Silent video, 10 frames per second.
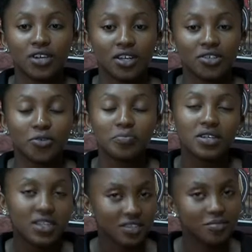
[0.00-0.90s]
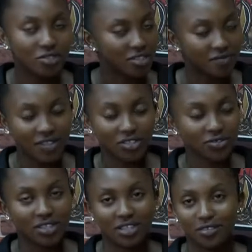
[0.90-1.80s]
your biggest
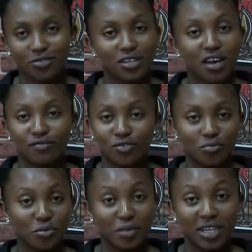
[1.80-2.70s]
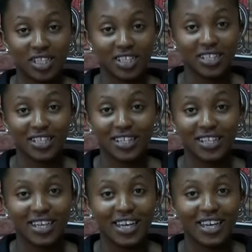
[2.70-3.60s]
motivation does not have to be money.
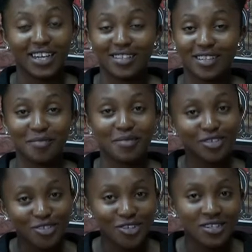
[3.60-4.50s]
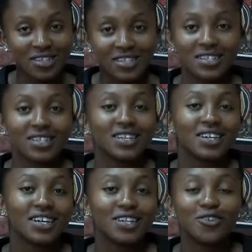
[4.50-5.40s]
And as I mentioned,
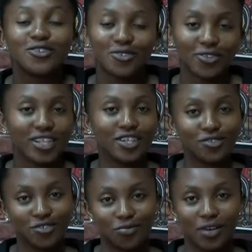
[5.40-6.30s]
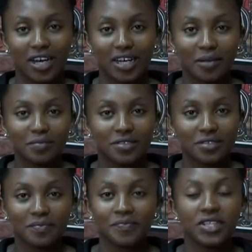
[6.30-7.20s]
not all heroes wear caps.
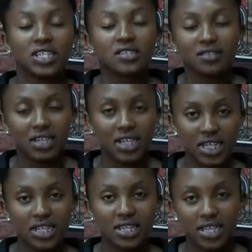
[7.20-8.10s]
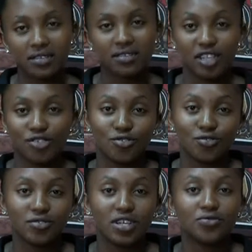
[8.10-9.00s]
It is the little things that you
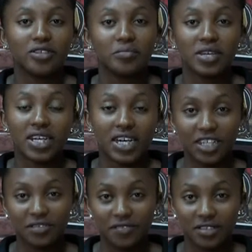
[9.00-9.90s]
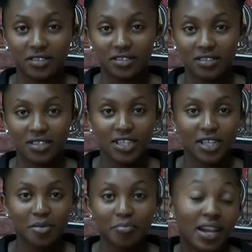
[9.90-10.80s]
do that will make a difference.
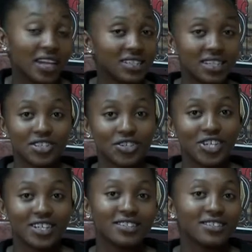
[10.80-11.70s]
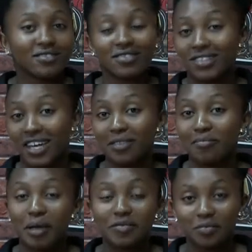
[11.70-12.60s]
Plant a tree, sign
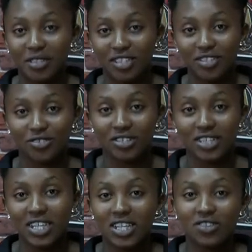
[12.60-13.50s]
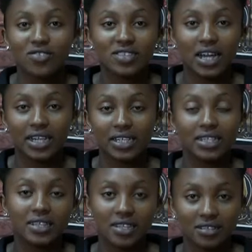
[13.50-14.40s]
MAPS petition. Those are
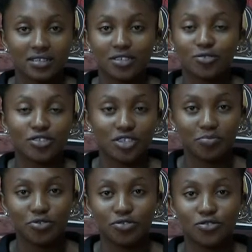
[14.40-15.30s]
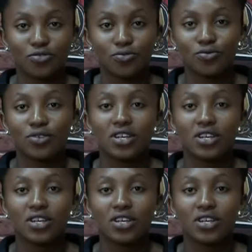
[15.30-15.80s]
little things that contribute to